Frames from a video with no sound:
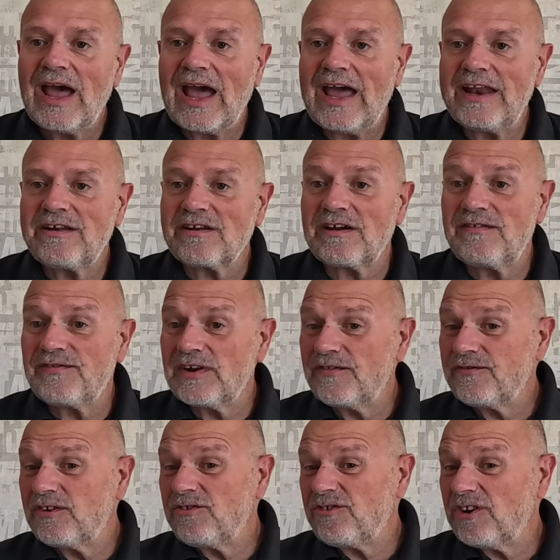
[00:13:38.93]
And I've
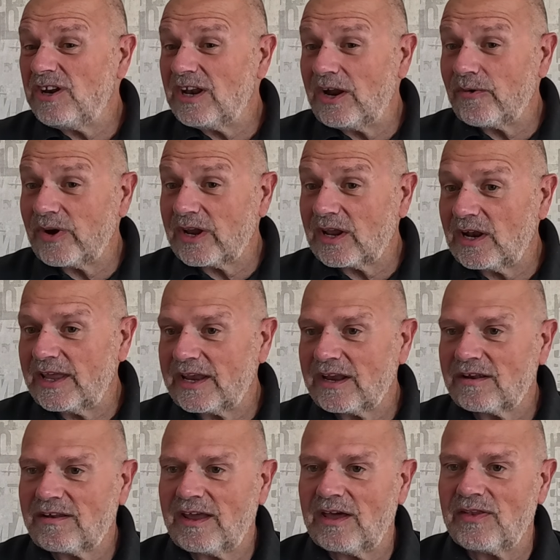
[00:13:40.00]
left a generic
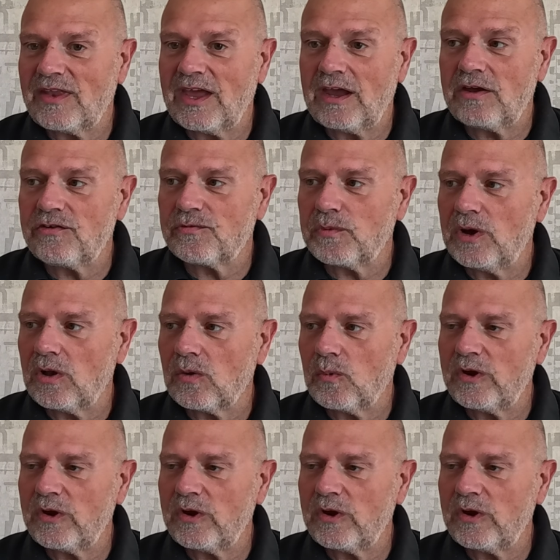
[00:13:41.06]
link down there as well,